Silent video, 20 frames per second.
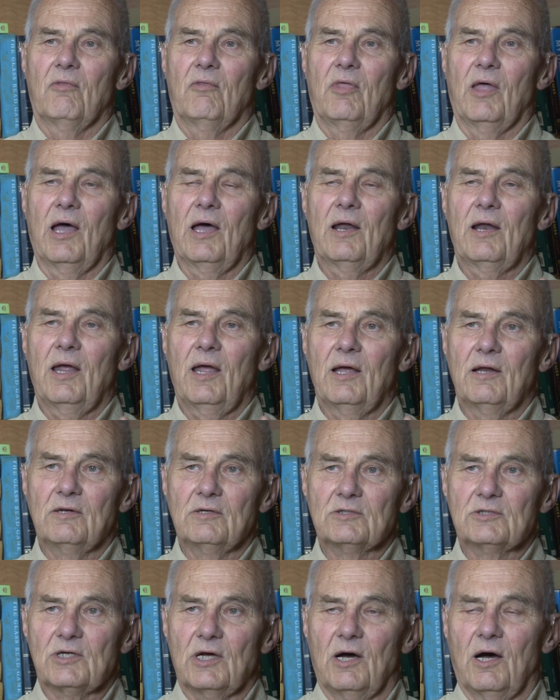That
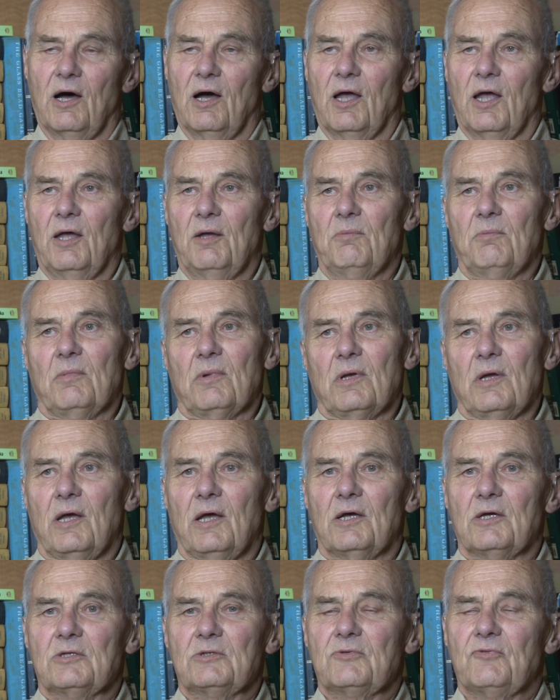enzyme
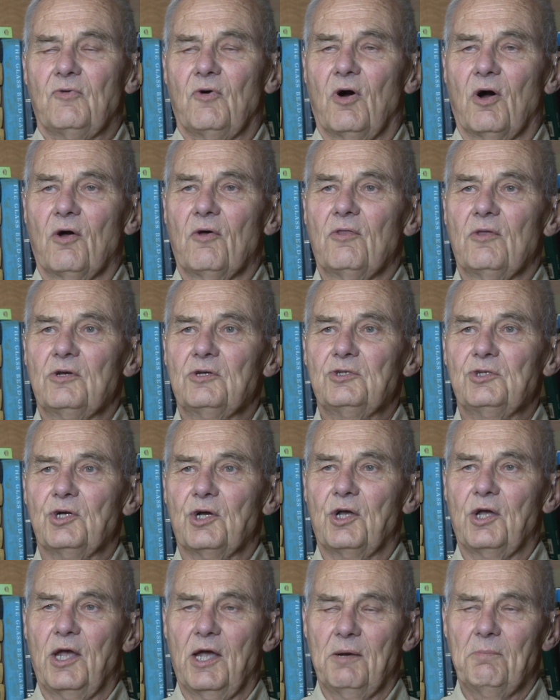is for the
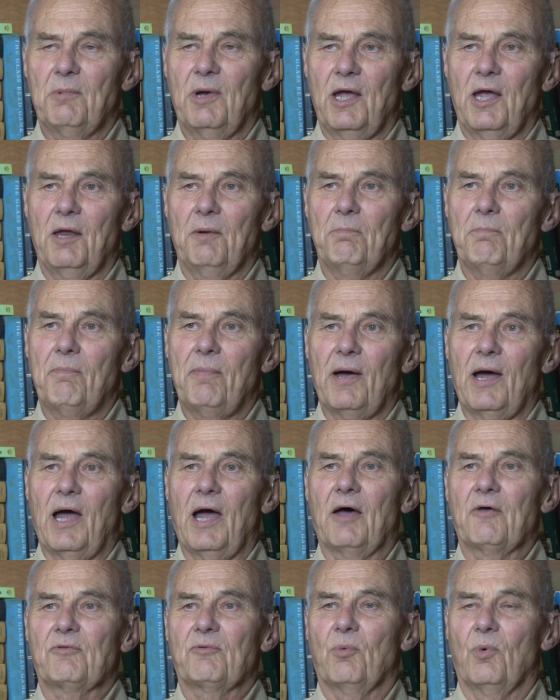shikimate
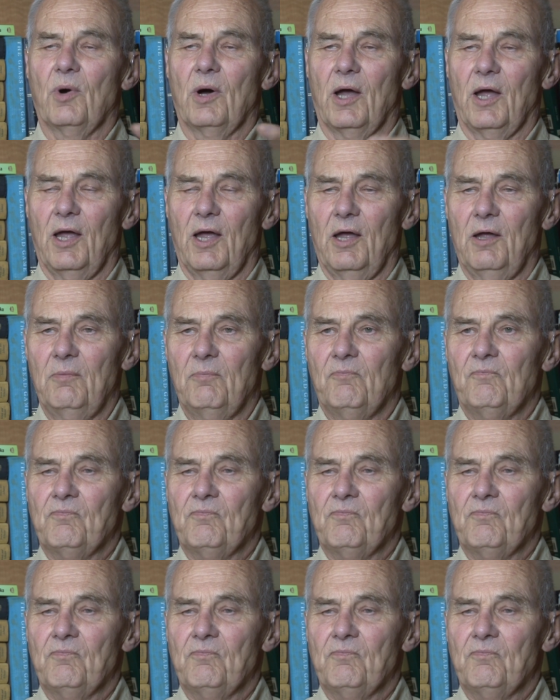pathway,